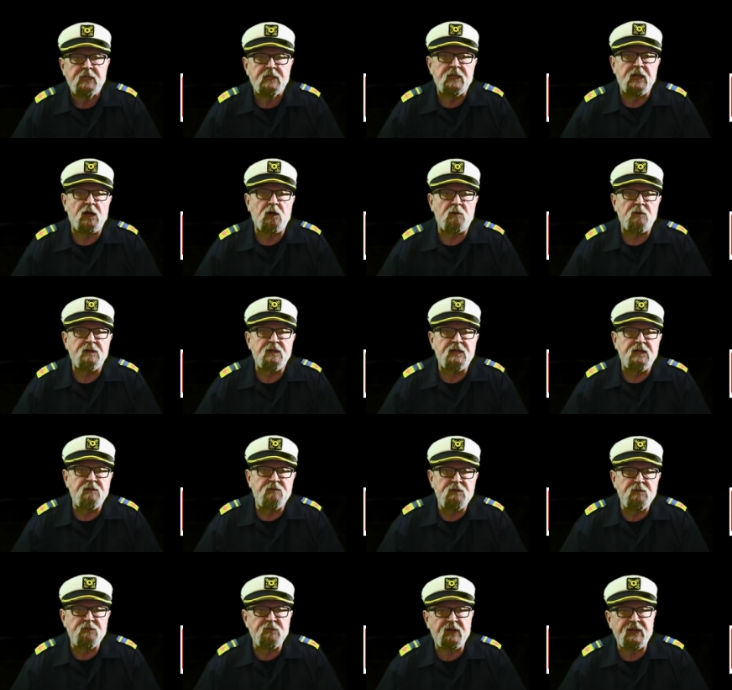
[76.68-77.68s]
Now,
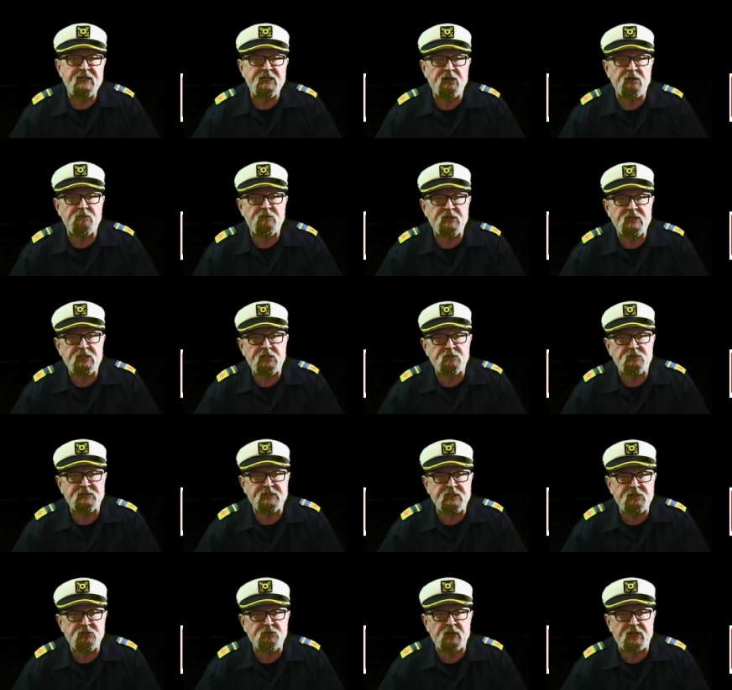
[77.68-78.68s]
if you find our
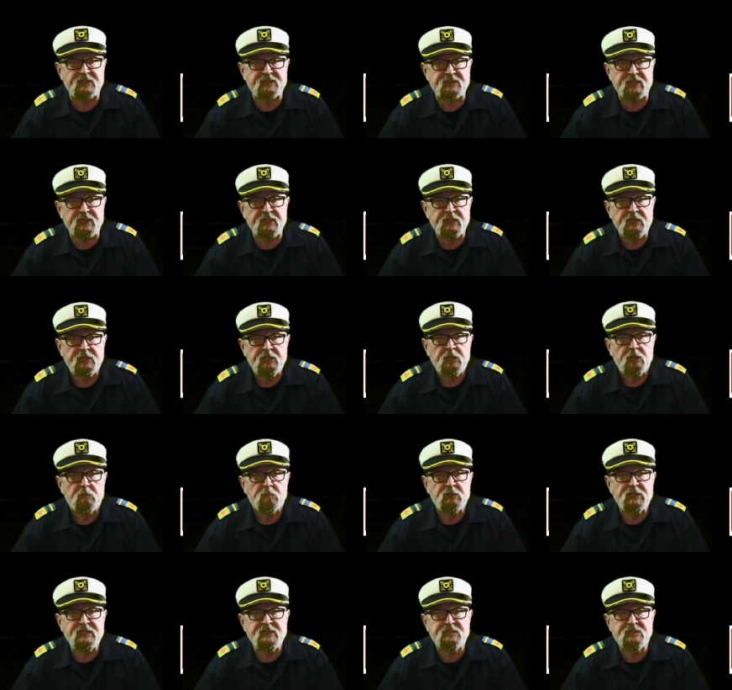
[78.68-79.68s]
videos interesting,
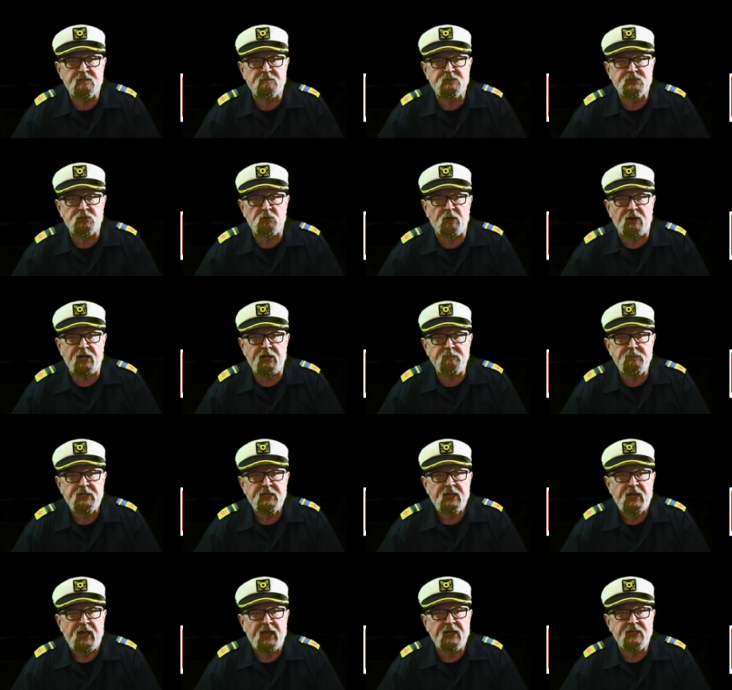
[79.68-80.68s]
please subscribe
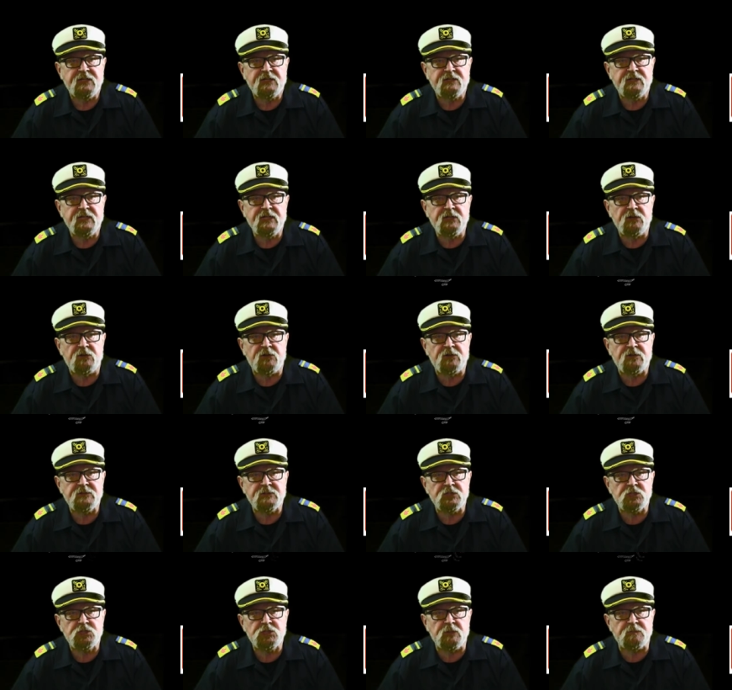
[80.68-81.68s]
and click on
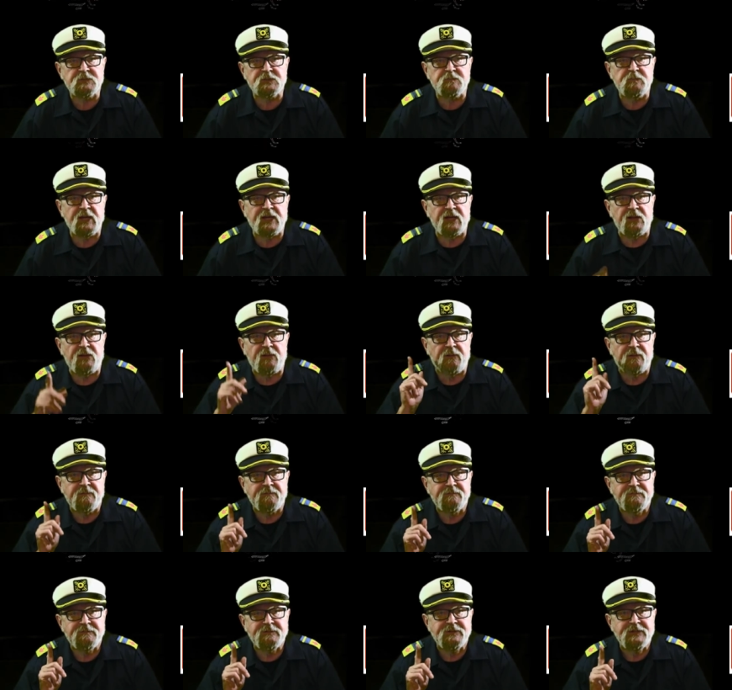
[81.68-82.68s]
the ship's bell
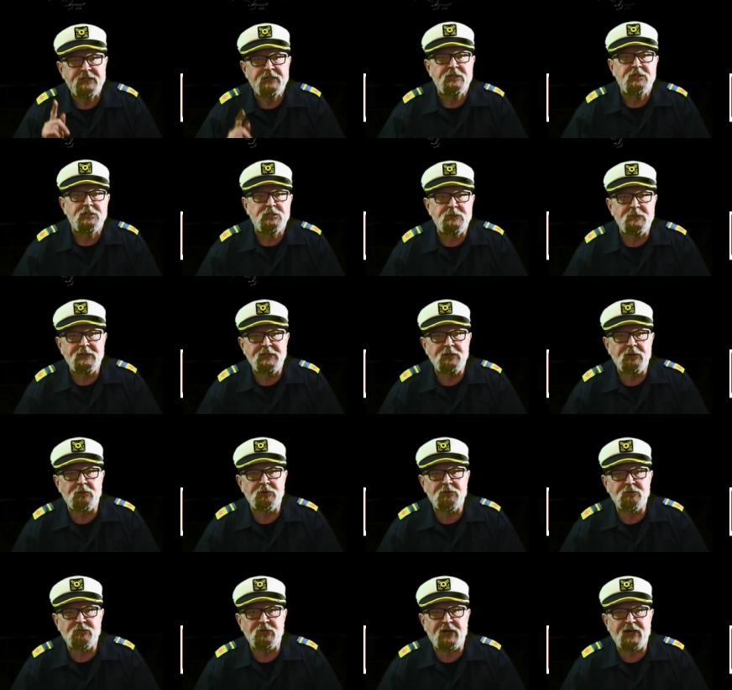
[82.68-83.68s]
to be
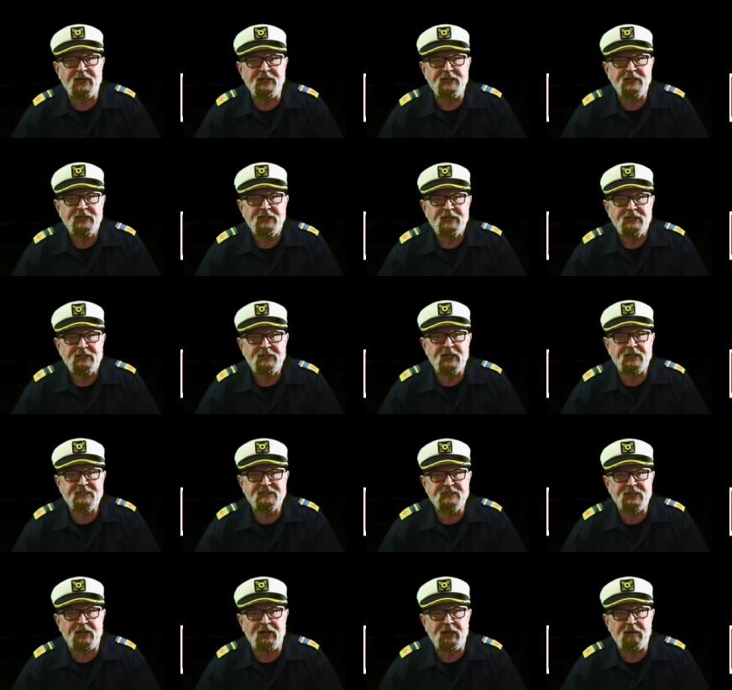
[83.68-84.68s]
notified
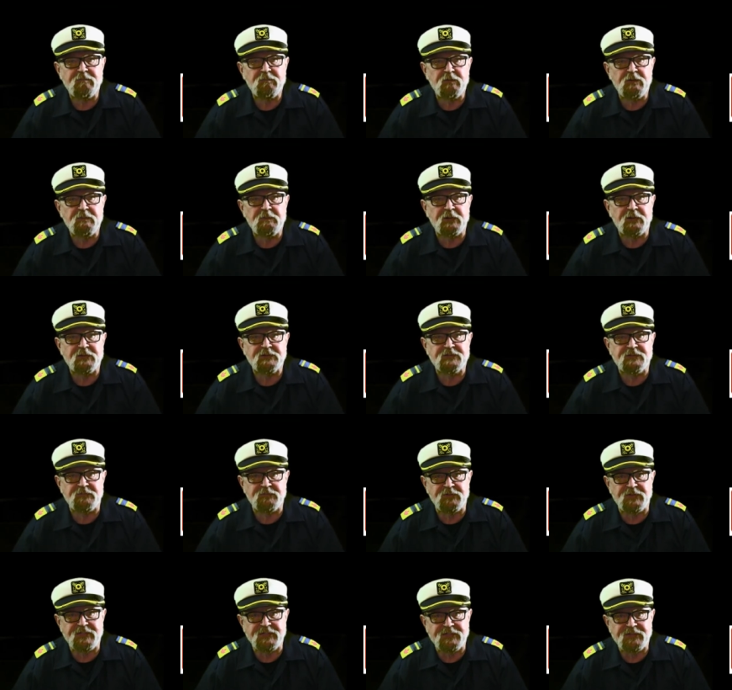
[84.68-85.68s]
next time we post a
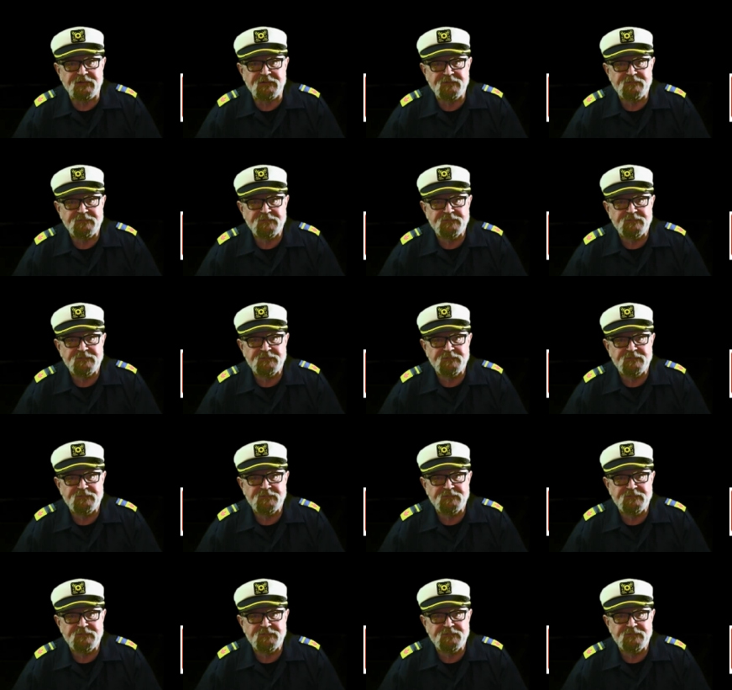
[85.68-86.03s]
video.